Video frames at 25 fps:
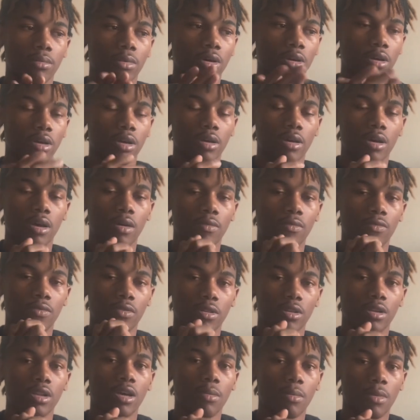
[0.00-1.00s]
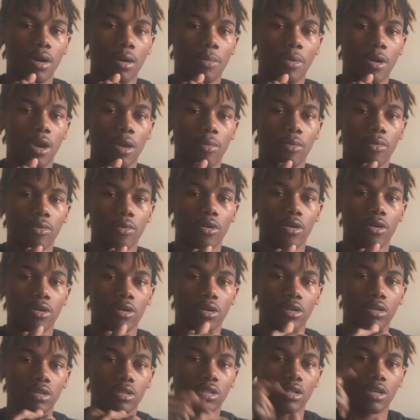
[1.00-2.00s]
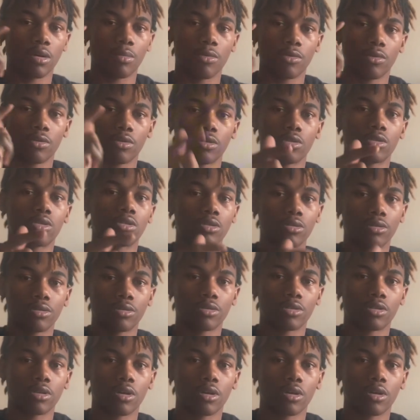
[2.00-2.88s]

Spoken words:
but I'm filling out my paperwork and it's coming real soon.